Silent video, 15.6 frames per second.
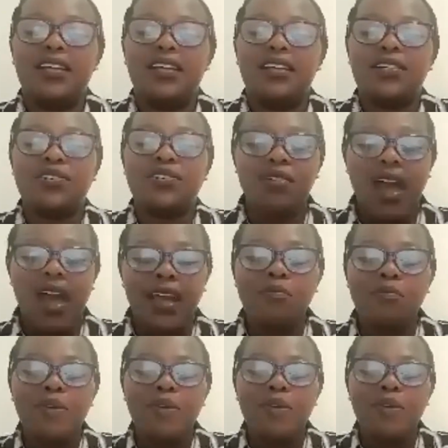Try
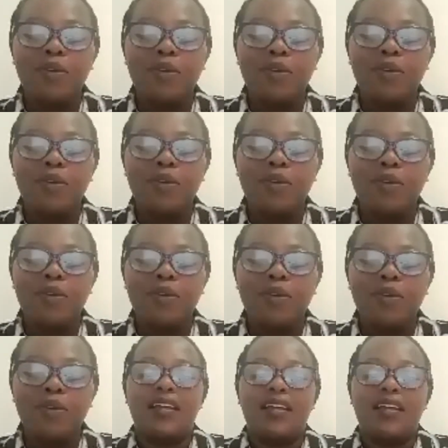me.
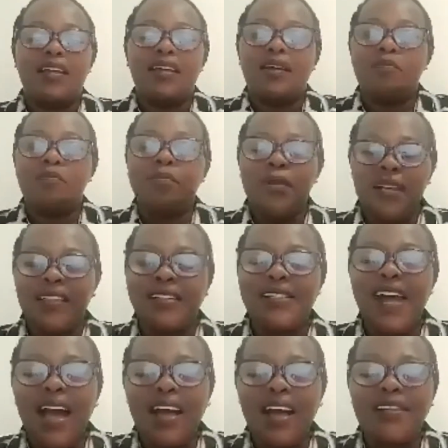Bring the
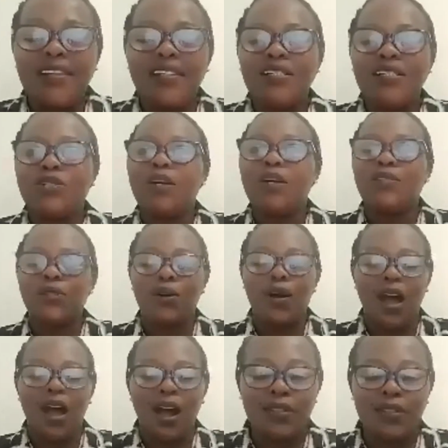tithe into my
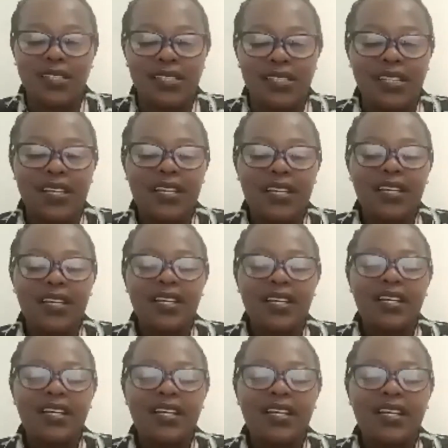storehouse,
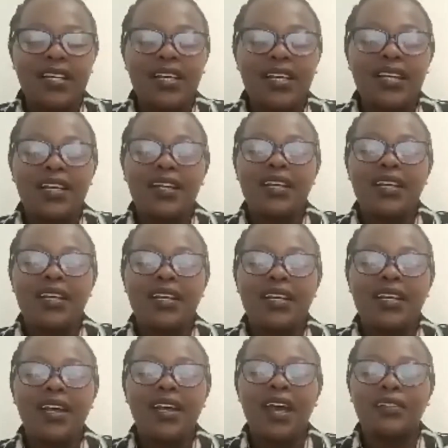and
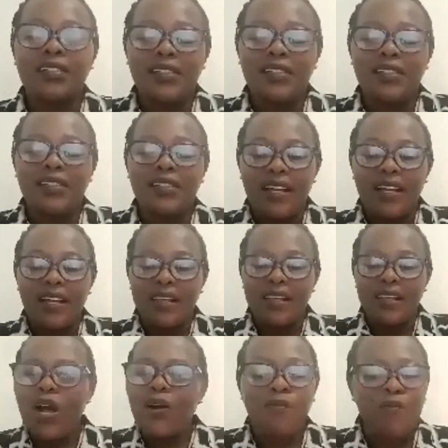there
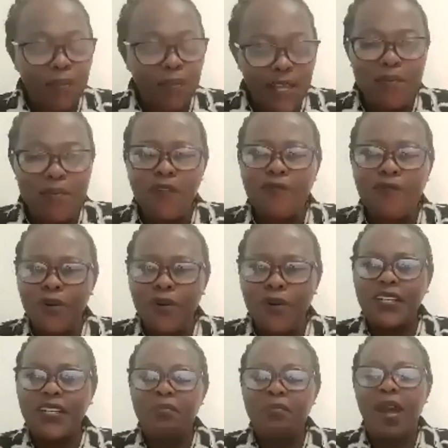may be food in my
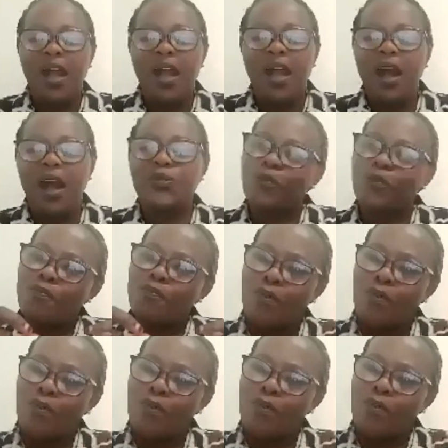house. So
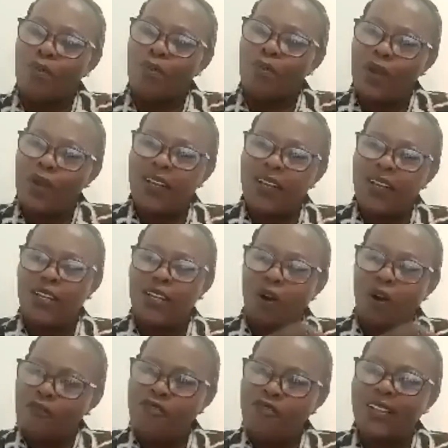bring the offering,
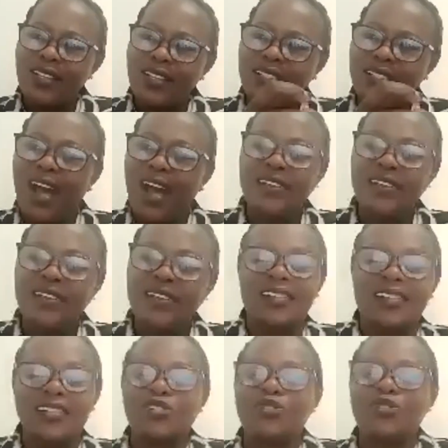the tithe in his
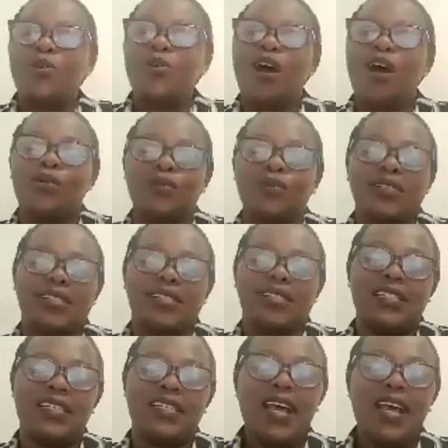storehouse.
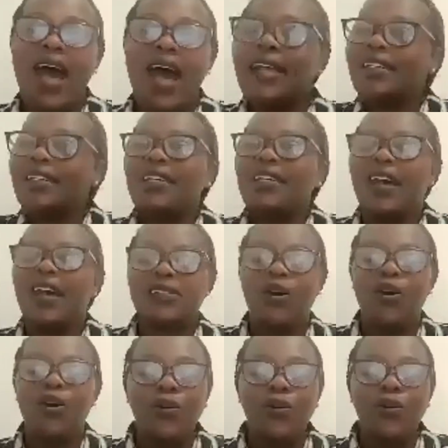And he has
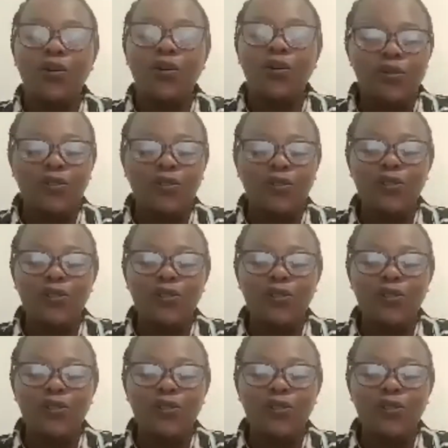also,